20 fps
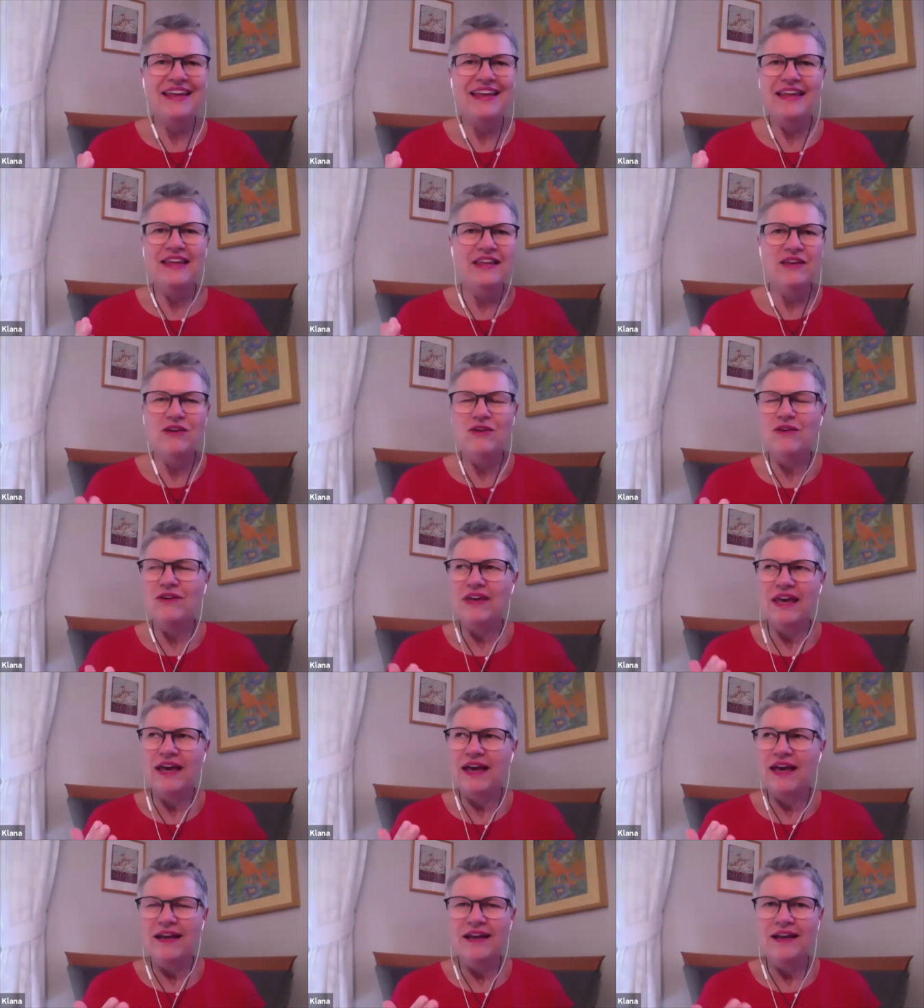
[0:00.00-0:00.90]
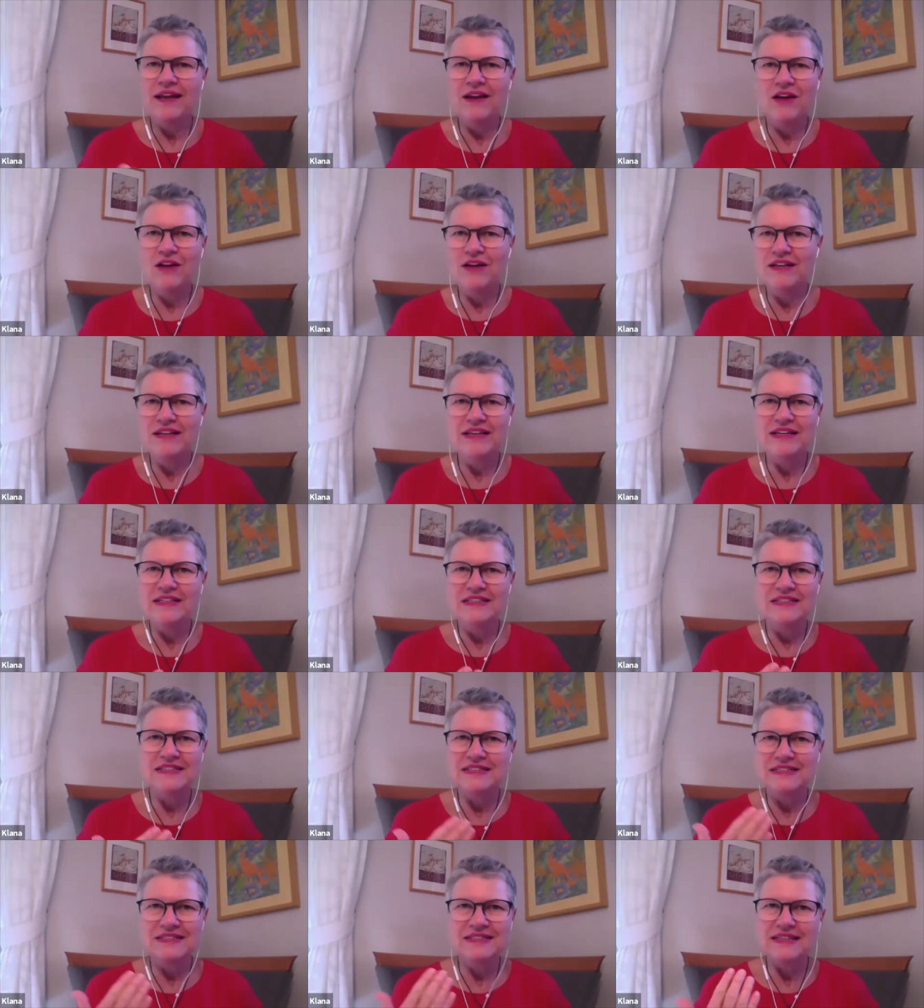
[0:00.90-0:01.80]
you cannot
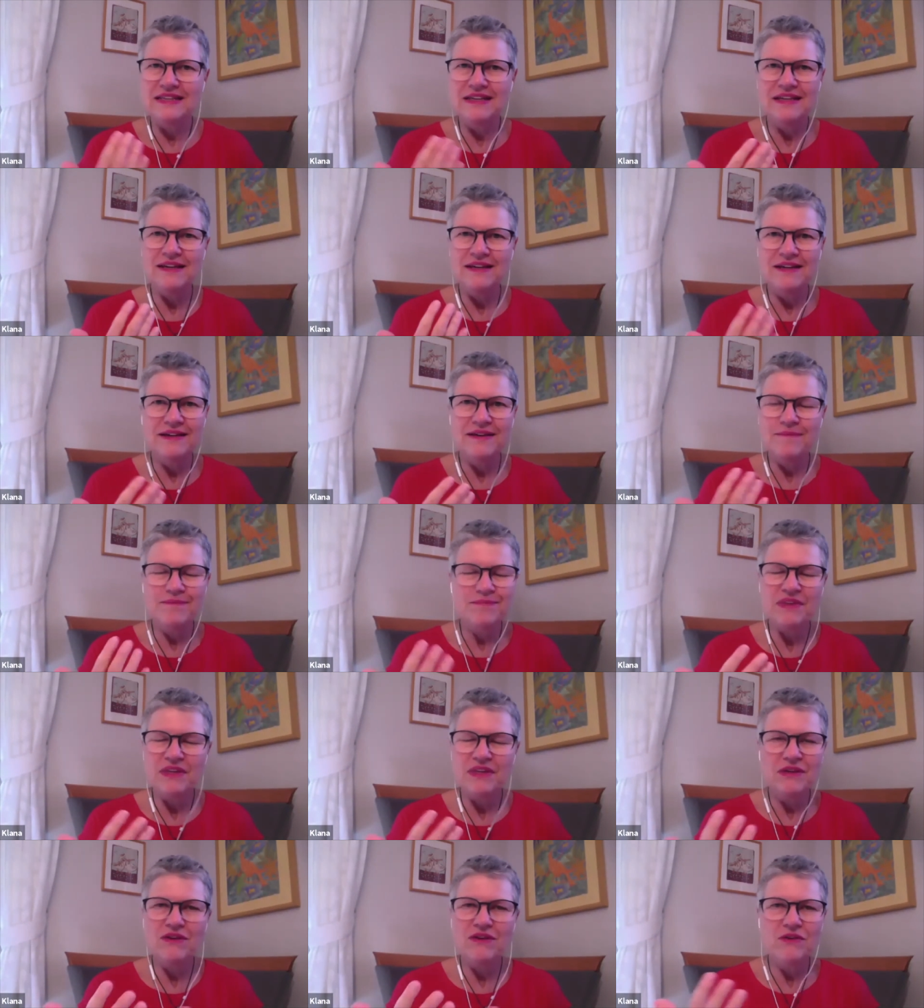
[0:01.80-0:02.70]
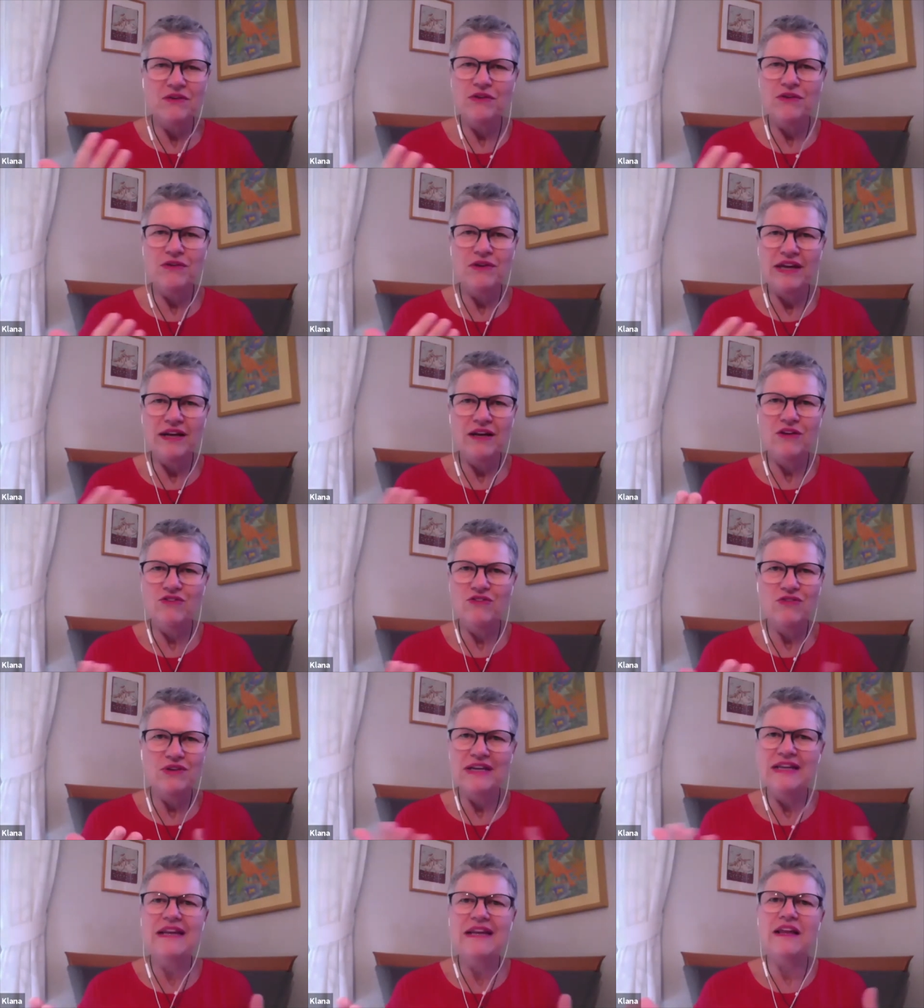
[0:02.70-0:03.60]
ex- um, you cannot
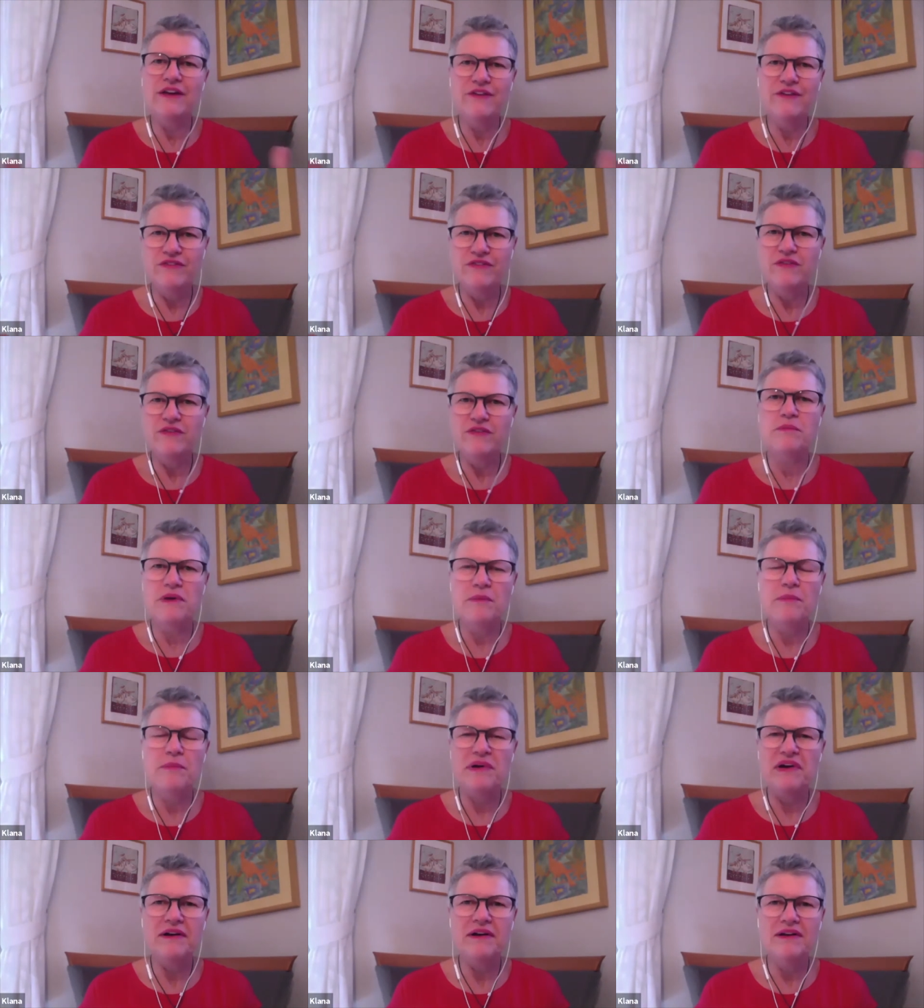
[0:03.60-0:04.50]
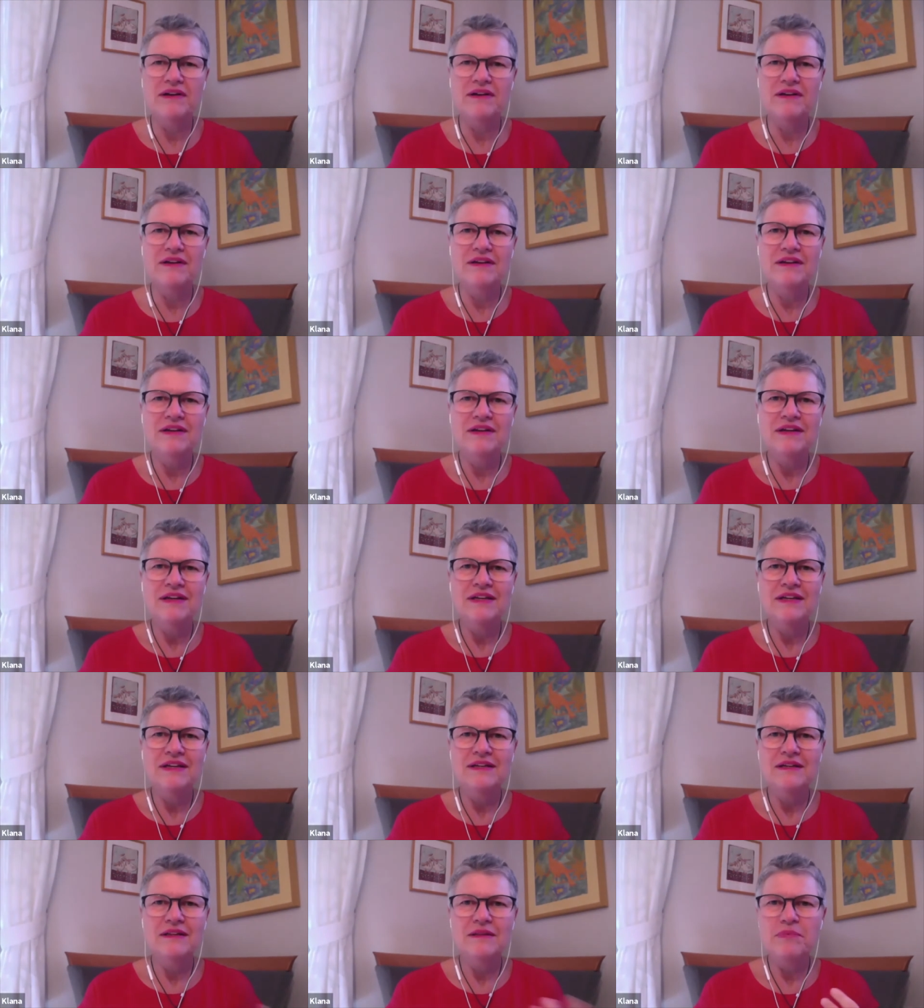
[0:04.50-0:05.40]
really love a, a partner.
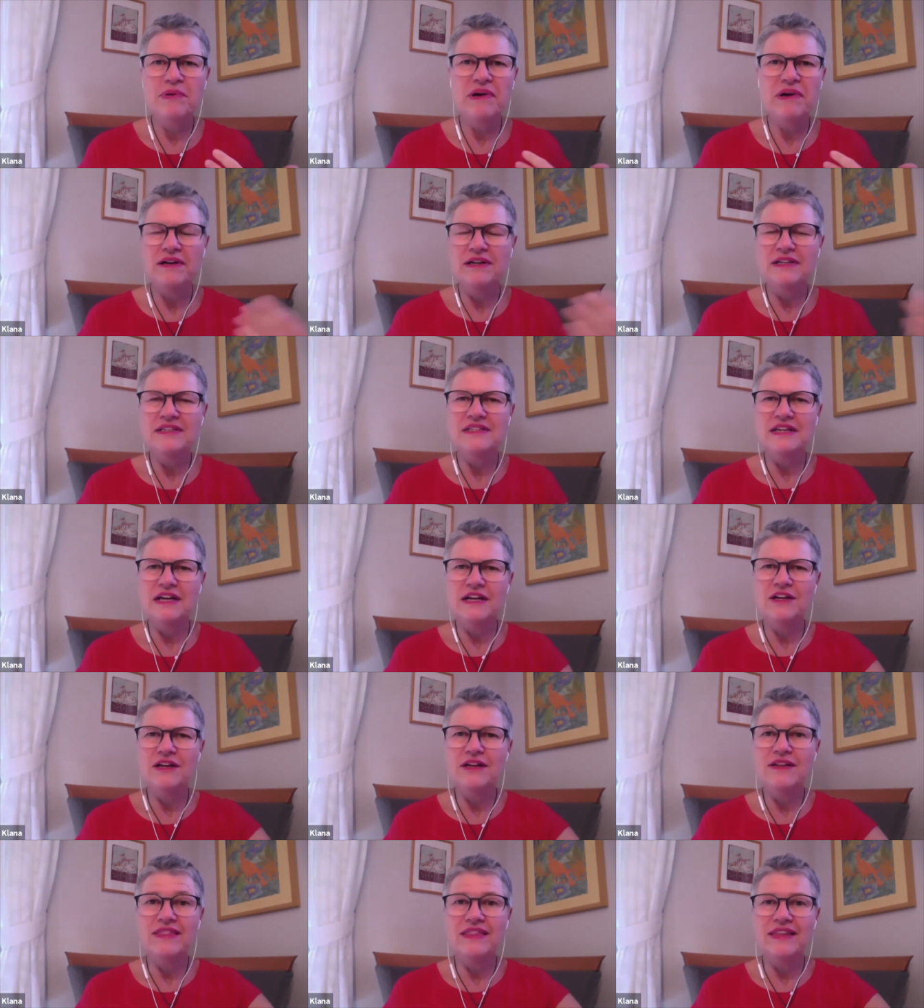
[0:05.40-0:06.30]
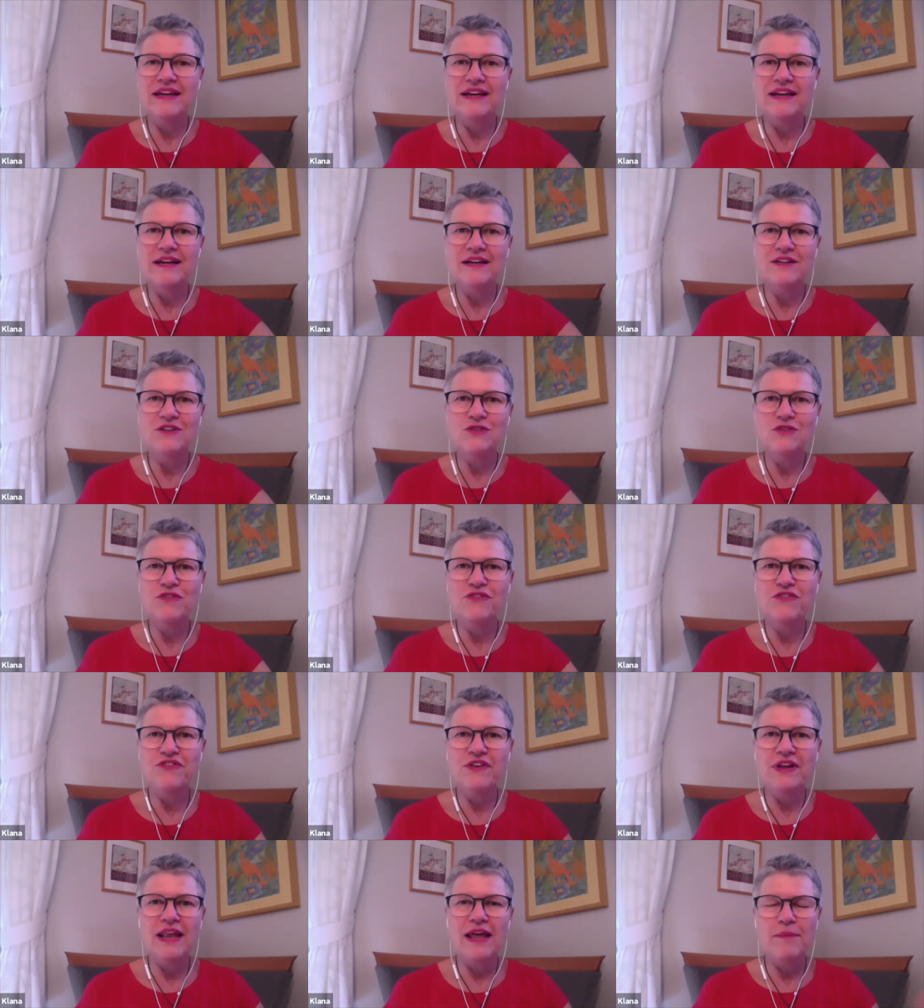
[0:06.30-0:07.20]
Mm. Partners are not there to
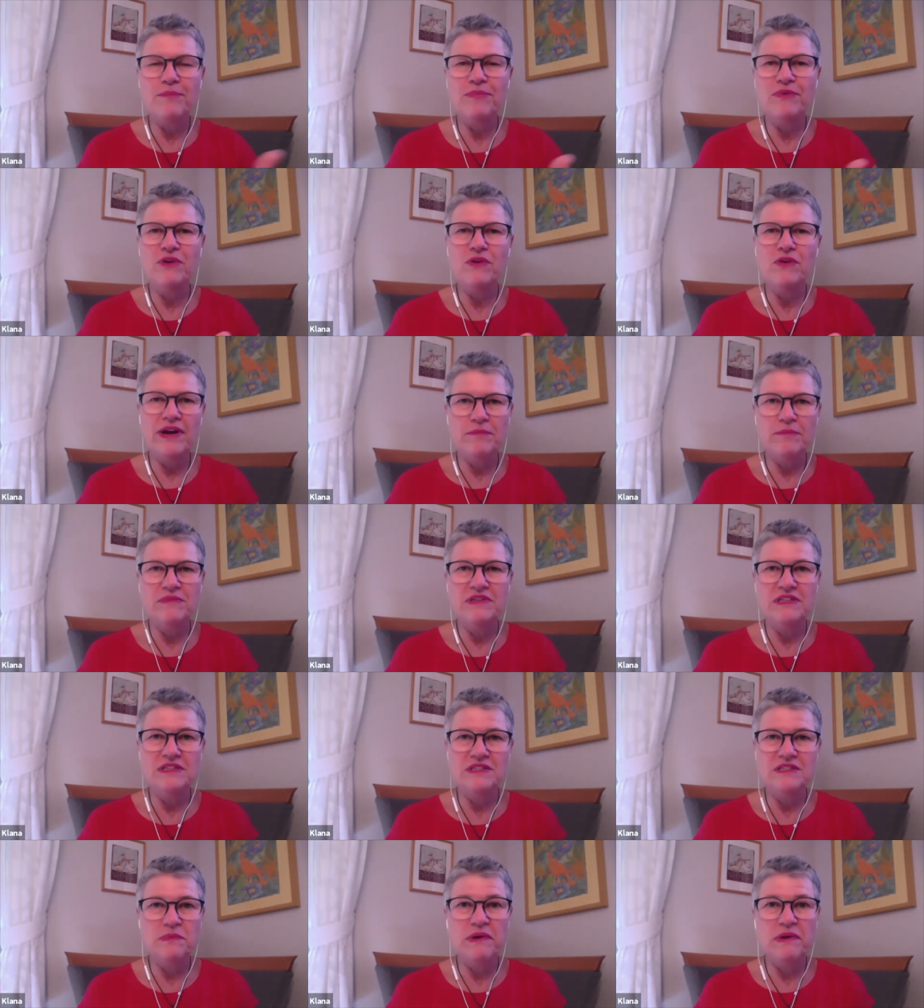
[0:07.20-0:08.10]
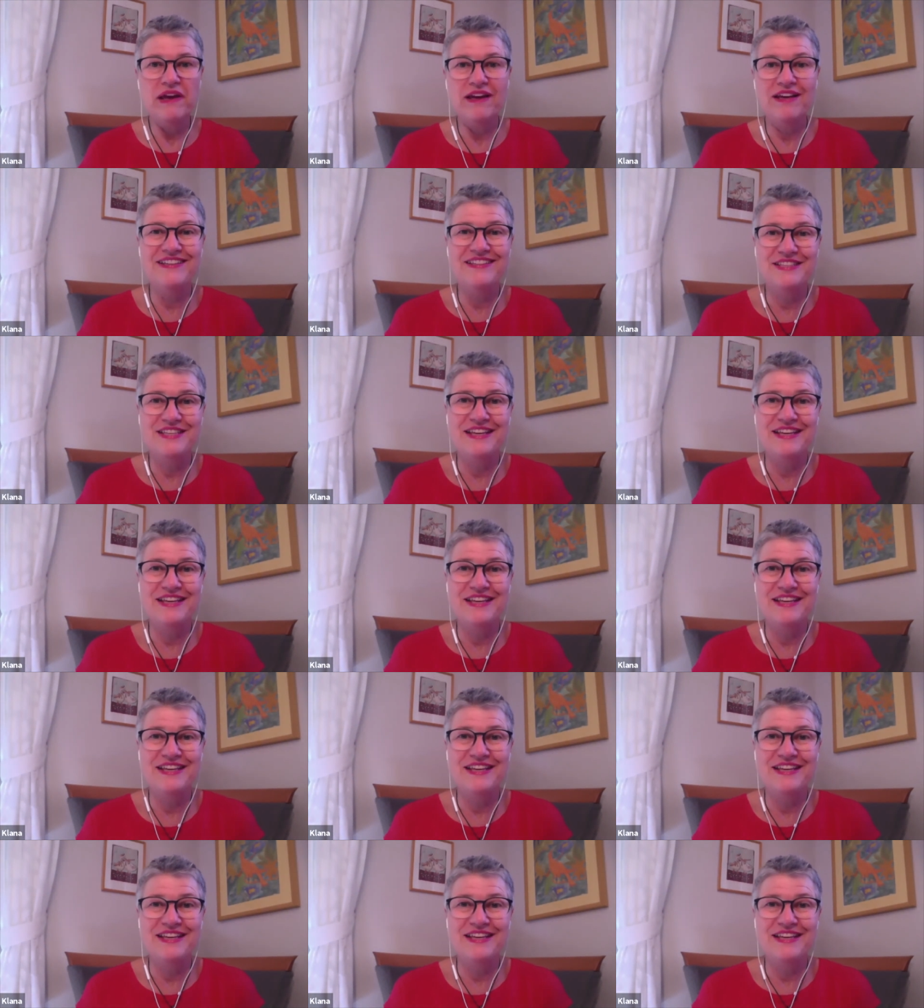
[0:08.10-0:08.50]
fill up your empty space.